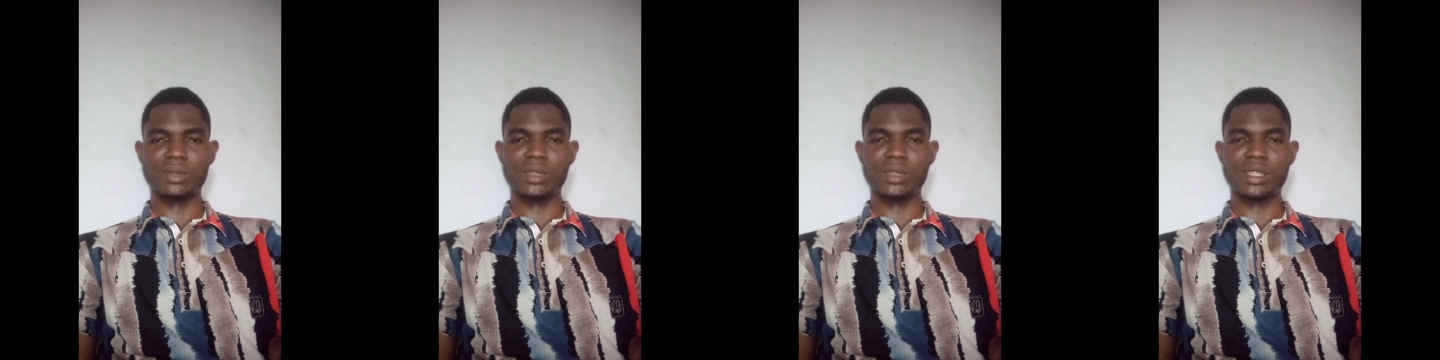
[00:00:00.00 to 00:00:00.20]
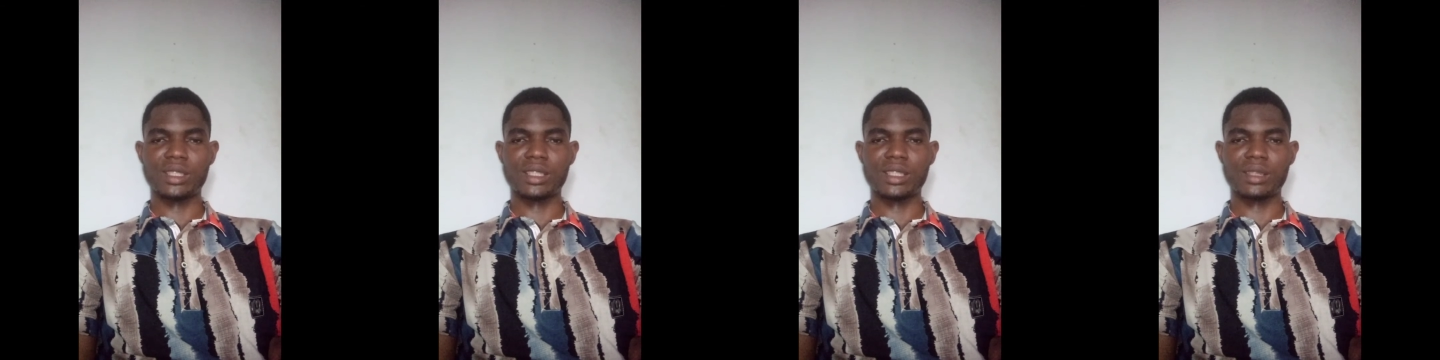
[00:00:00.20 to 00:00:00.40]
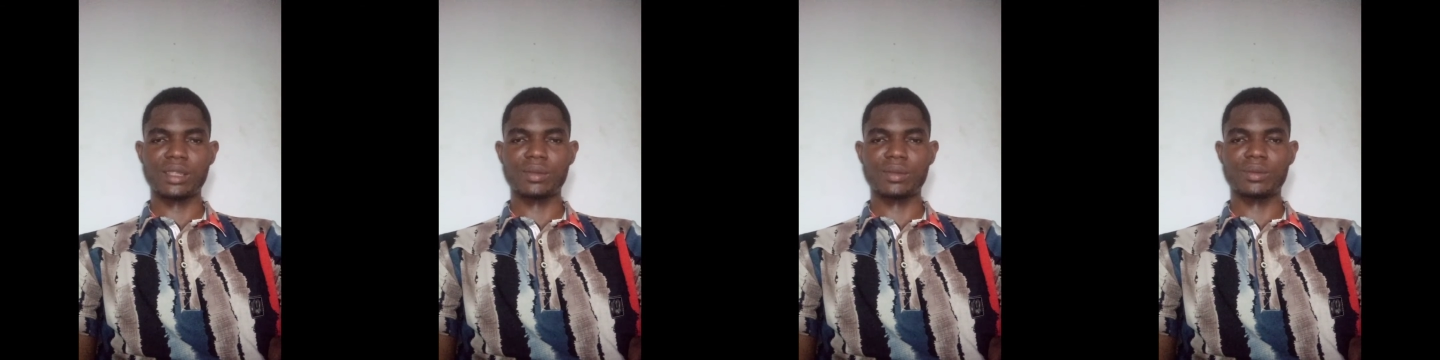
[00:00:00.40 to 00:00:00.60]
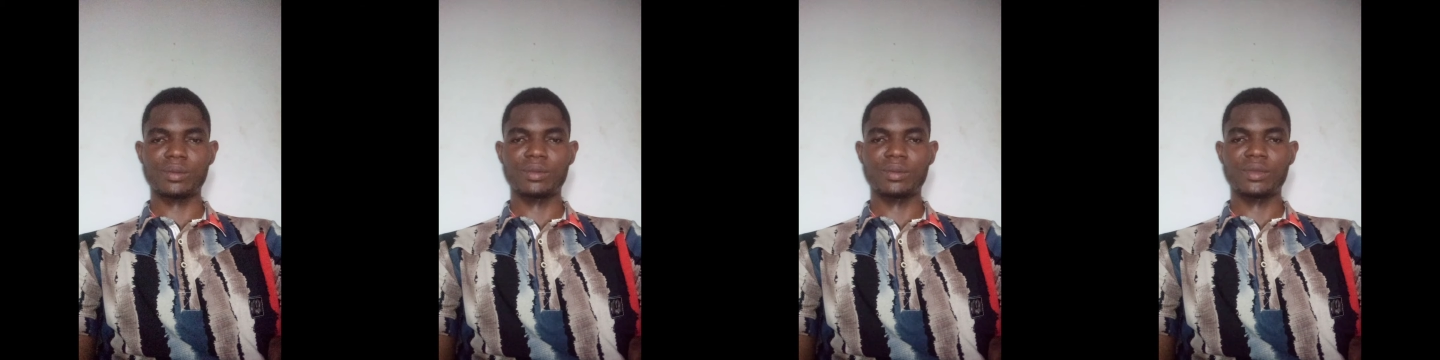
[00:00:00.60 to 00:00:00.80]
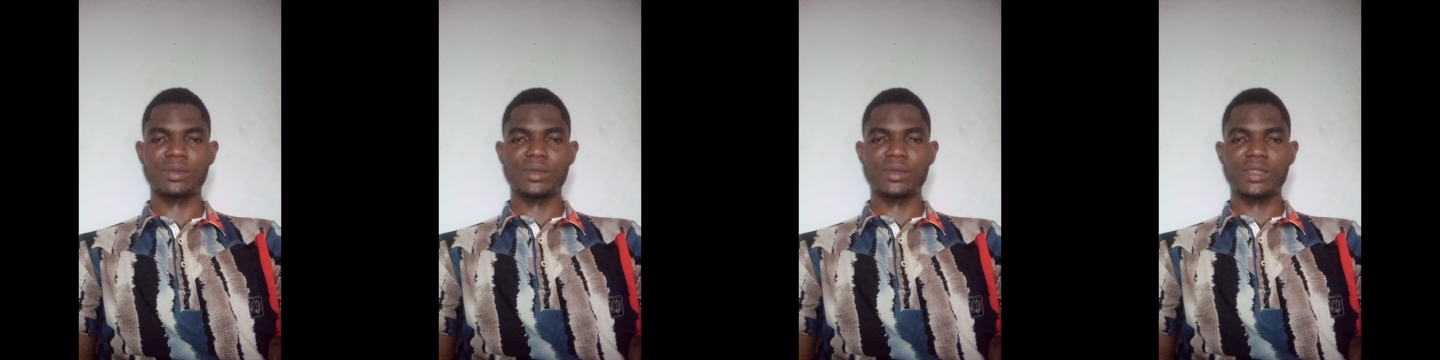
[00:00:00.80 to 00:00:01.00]
with
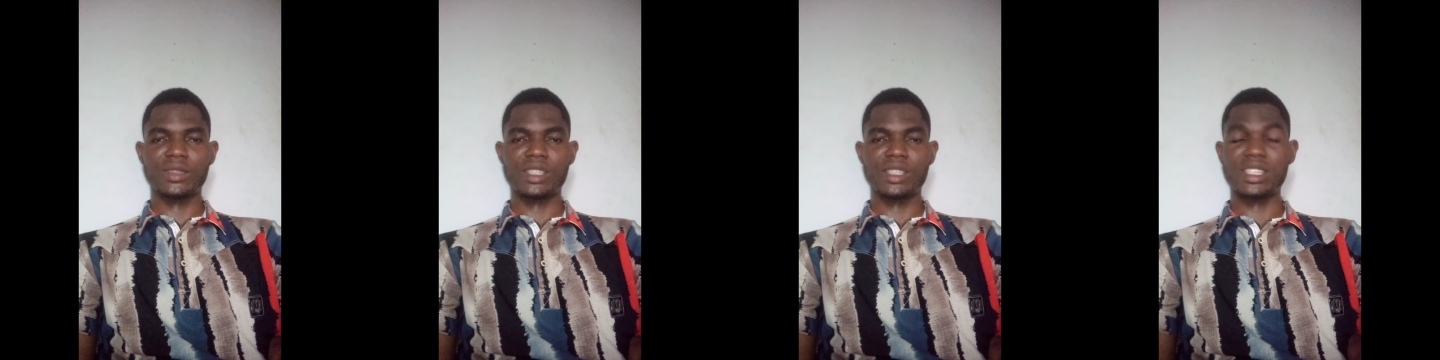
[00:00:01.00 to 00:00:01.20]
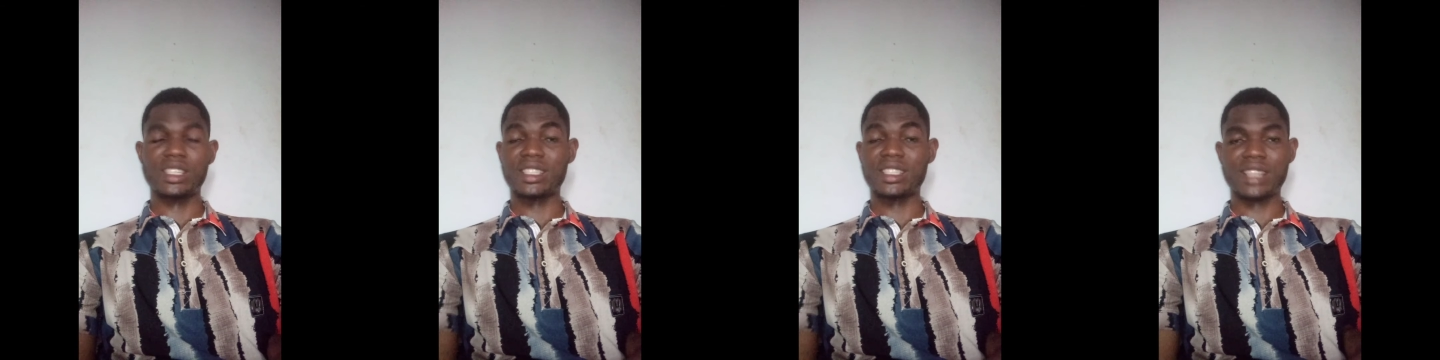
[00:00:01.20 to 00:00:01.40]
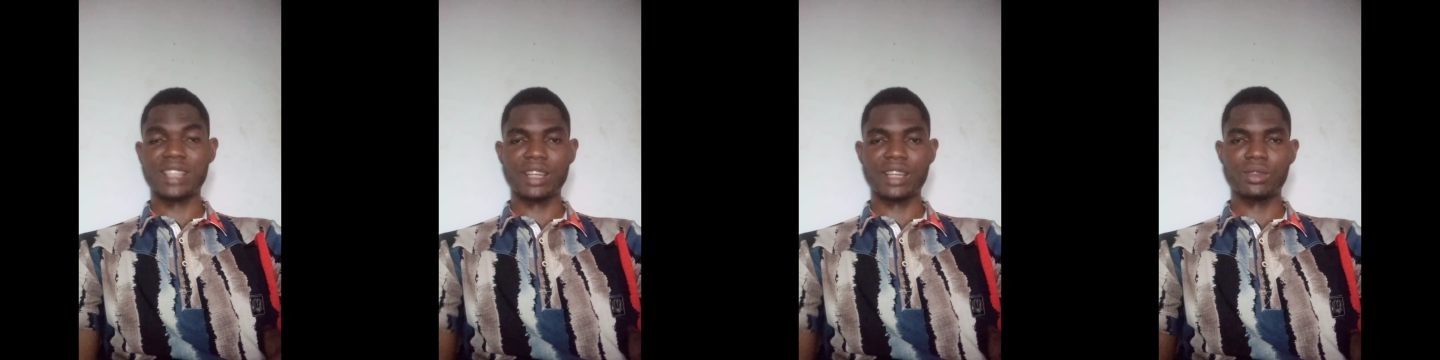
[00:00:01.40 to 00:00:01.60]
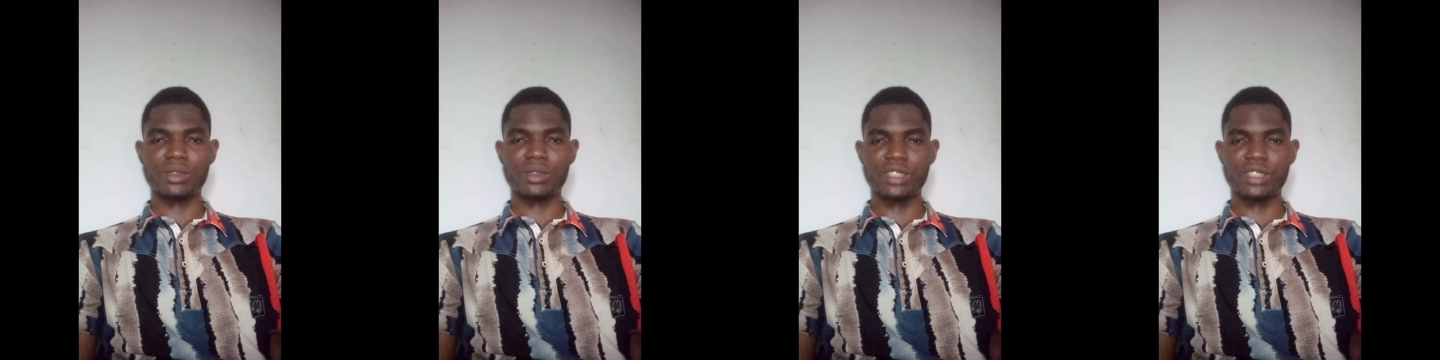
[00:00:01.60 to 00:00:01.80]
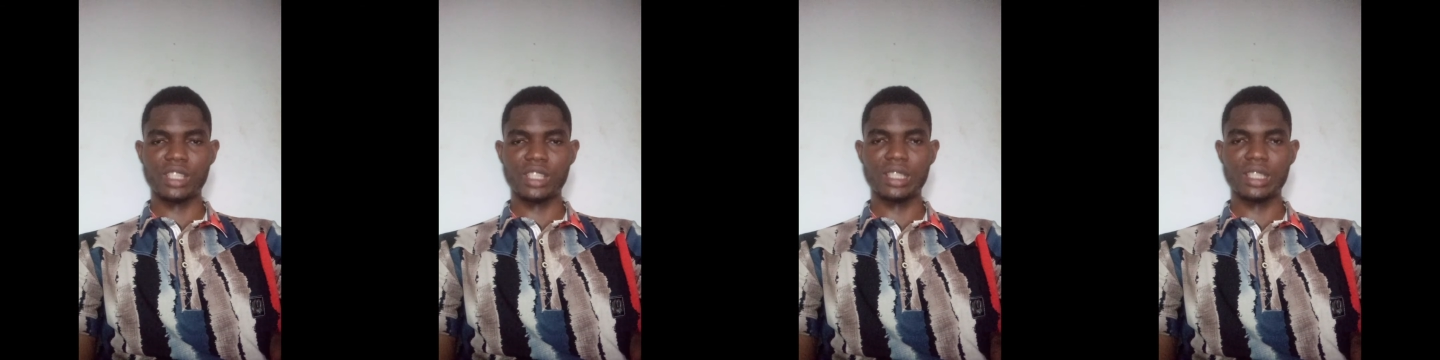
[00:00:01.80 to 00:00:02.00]
it is
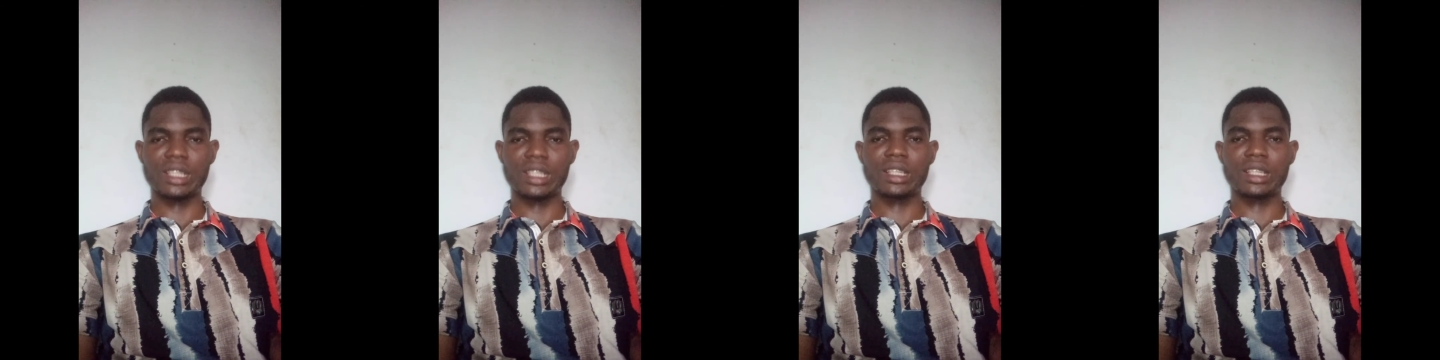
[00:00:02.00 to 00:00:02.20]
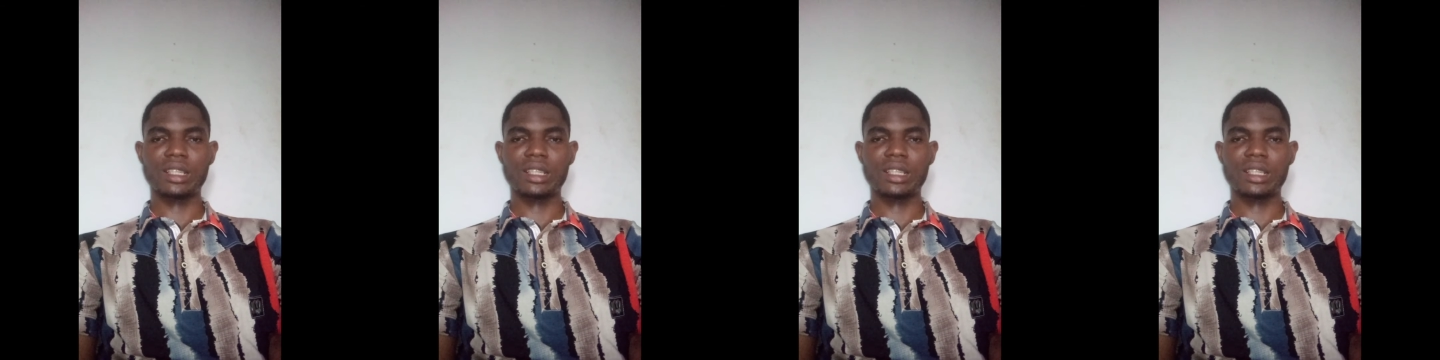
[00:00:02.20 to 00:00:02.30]
psychogenic,